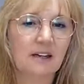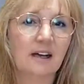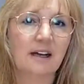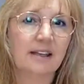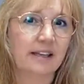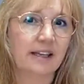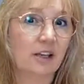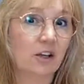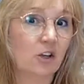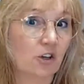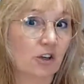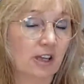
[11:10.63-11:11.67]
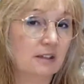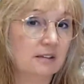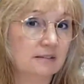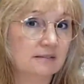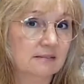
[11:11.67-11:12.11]
I think
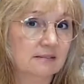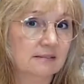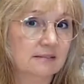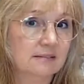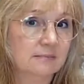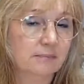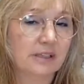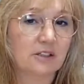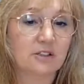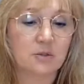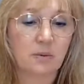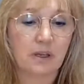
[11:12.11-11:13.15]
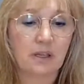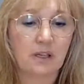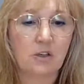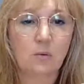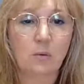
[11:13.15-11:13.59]
cooking, because whether
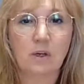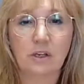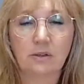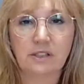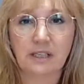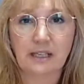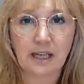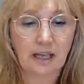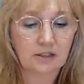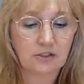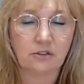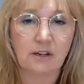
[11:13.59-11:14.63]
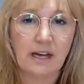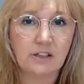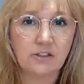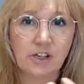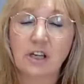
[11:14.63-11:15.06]
you are using gas or
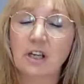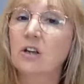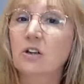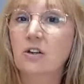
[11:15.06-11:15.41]
electric,